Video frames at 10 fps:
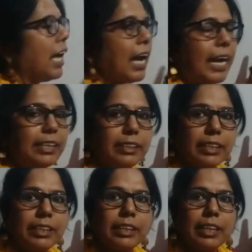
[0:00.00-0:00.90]
and
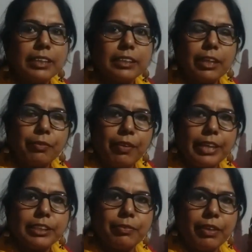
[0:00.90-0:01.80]
the
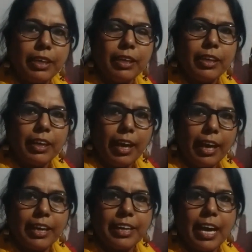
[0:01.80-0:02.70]
surface free
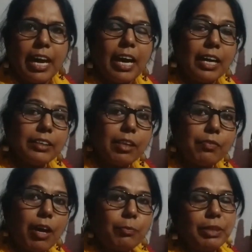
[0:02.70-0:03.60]
area or the
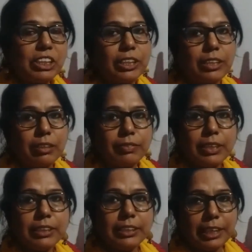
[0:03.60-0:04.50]
formation of
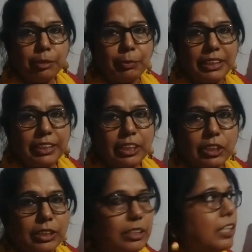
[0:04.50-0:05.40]
the
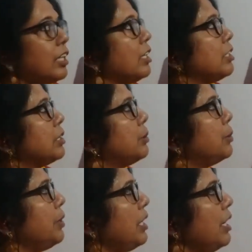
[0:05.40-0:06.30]
sedimentation.
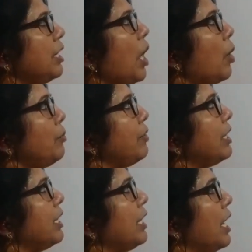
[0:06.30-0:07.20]
So here how we
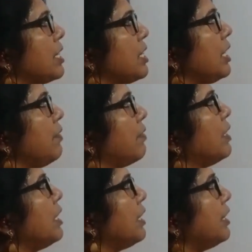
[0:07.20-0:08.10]
can achieve,
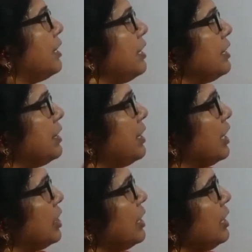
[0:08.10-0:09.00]
that is
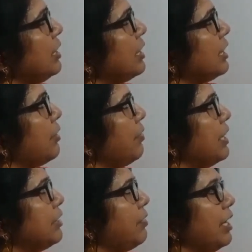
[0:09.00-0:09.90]
reduction in the
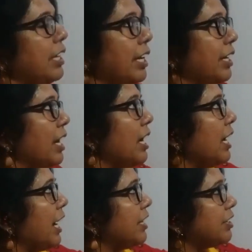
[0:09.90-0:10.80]
surface free area
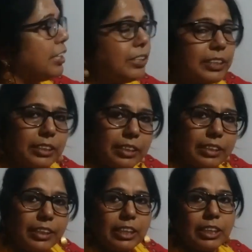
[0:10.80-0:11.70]
and
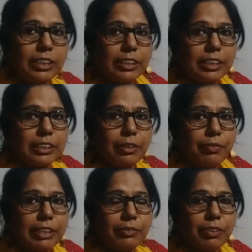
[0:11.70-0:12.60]
reduction in the
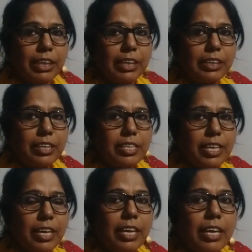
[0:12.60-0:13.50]
surface free
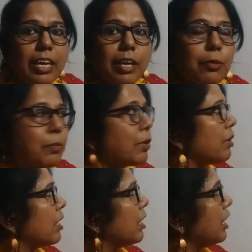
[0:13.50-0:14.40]
energy.
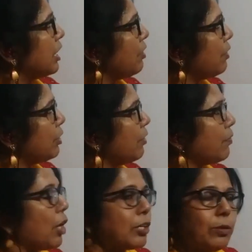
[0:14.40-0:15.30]
Even though
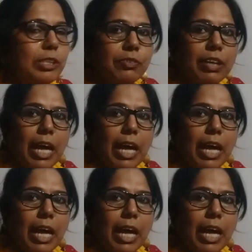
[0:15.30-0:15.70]
floccules will